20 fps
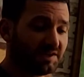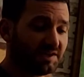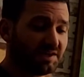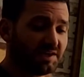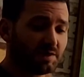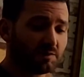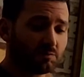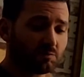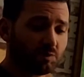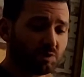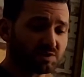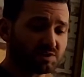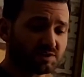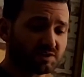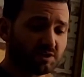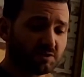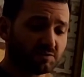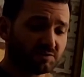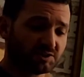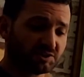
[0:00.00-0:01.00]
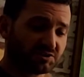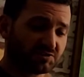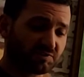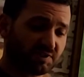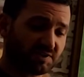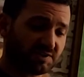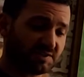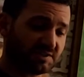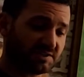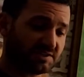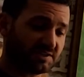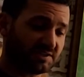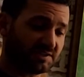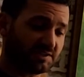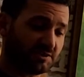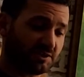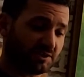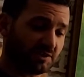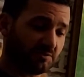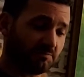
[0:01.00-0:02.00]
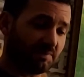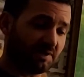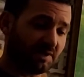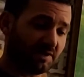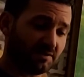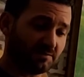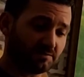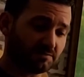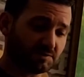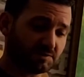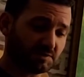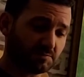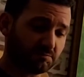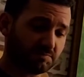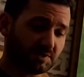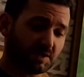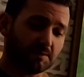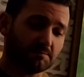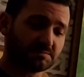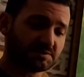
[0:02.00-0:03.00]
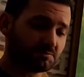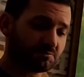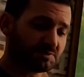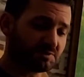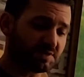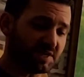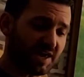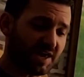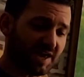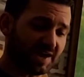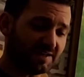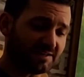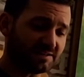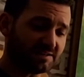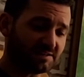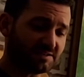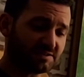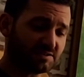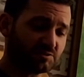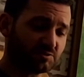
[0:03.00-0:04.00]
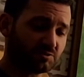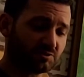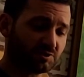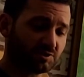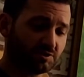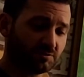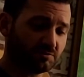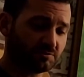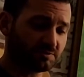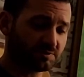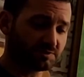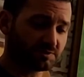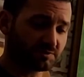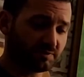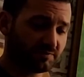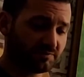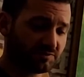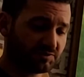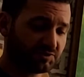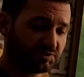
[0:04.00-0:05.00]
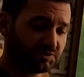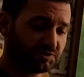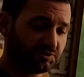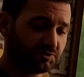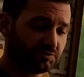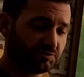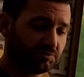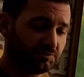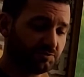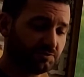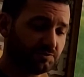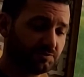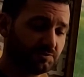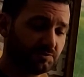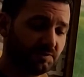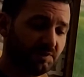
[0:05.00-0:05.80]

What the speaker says: And it wasn't always dresses they talked about. Sometimes it was hats or coats or even shoes.